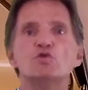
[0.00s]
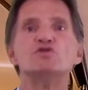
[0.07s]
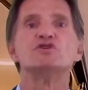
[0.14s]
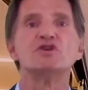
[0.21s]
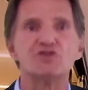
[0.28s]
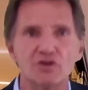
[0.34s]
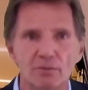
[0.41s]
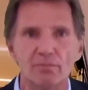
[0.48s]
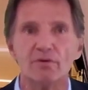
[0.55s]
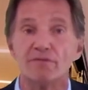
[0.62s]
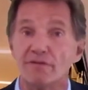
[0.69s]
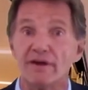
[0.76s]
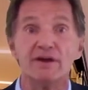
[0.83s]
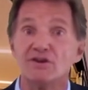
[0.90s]
new
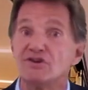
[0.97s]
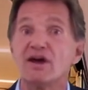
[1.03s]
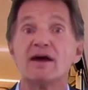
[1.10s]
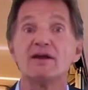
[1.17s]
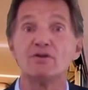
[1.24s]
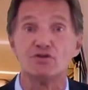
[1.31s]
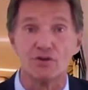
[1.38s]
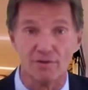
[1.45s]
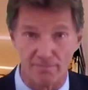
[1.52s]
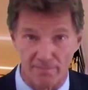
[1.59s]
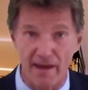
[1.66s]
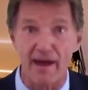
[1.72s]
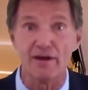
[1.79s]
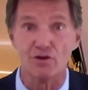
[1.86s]
system of
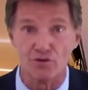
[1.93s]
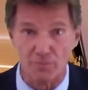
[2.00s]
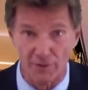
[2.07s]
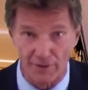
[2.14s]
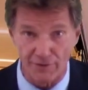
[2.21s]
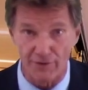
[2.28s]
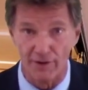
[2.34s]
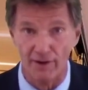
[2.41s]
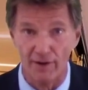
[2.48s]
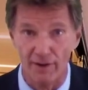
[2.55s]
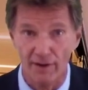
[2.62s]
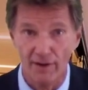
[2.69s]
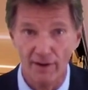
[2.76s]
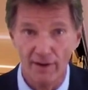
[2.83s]
intelligent management.
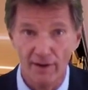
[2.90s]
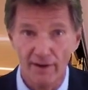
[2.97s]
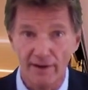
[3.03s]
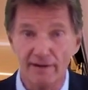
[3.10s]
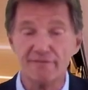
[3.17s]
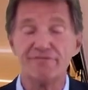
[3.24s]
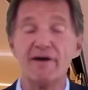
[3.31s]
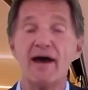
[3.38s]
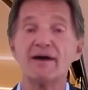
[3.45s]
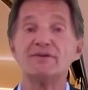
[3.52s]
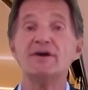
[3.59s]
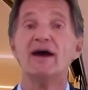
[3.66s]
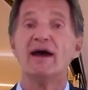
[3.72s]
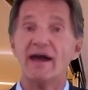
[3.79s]
In
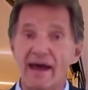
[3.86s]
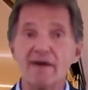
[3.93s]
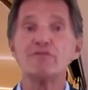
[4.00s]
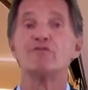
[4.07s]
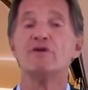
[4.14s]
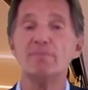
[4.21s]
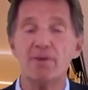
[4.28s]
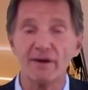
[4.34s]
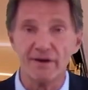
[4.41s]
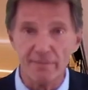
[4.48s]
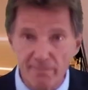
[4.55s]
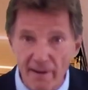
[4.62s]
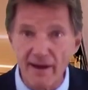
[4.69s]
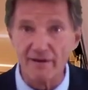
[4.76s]
fact,
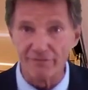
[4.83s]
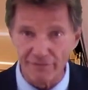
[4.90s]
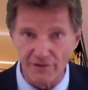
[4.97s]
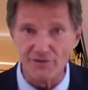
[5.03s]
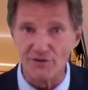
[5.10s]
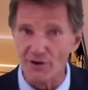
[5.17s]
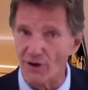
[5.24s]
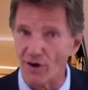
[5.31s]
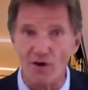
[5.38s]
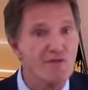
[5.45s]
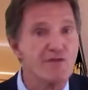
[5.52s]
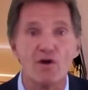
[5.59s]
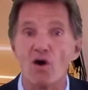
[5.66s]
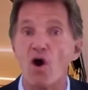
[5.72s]
everybody benefits
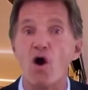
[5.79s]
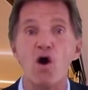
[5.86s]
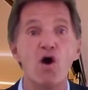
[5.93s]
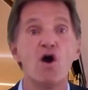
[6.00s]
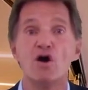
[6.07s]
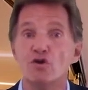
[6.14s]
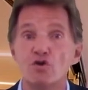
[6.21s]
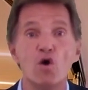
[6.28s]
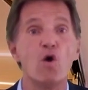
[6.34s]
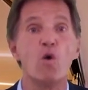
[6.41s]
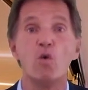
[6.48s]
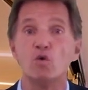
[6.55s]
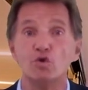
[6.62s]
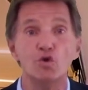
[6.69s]
here. There are
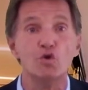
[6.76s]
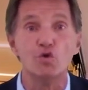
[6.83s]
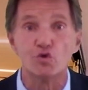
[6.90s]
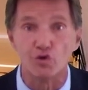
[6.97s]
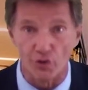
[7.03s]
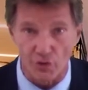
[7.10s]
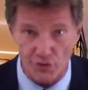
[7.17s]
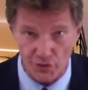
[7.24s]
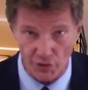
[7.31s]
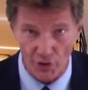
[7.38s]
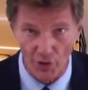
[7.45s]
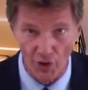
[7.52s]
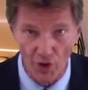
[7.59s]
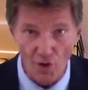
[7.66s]
no losers.
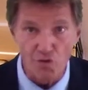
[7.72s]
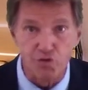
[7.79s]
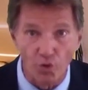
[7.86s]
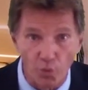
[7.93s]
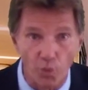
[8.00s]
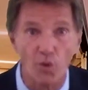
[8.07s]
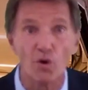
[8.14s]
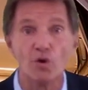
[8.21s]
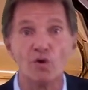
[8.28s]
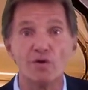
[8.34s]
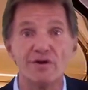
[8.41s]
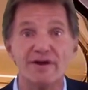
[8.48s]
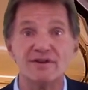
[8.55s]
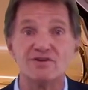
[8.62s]
The
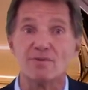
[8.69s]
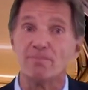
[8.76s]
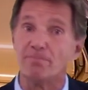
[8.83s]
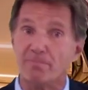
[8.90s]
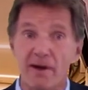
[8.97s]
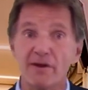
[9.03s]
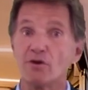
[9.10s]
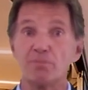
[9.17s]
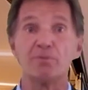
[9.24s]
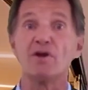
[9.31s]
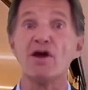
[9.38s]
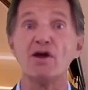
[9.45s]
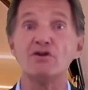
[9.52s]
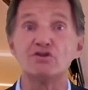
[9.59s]
world is a better
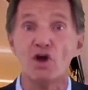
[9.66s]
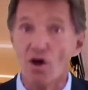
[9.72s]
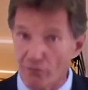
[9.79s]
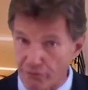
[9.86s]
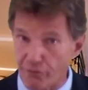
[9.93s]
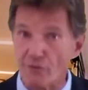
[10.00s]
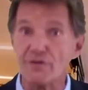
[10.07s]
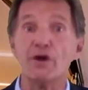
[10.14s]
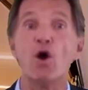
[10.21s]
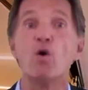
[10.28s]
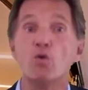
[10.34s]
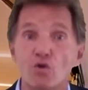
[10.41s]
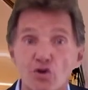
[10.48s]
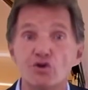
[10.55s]
place for
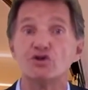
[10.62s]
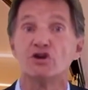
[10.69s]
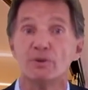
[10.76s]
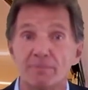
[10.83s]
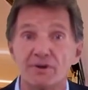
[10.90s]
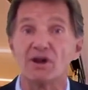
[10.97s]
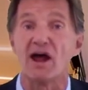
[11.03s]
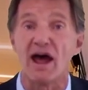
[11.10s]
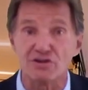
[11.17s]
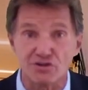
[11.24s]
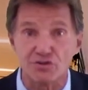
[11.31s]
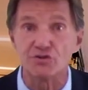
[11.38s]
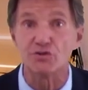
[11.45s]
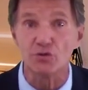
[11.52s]
the ownership
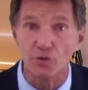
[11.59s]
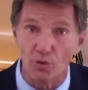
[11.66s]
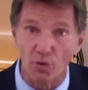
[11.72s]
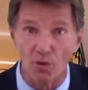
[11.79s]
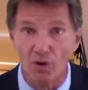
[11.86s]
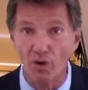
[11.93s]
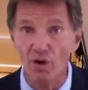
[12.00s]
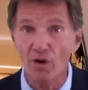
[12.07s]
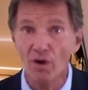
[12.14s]
class too.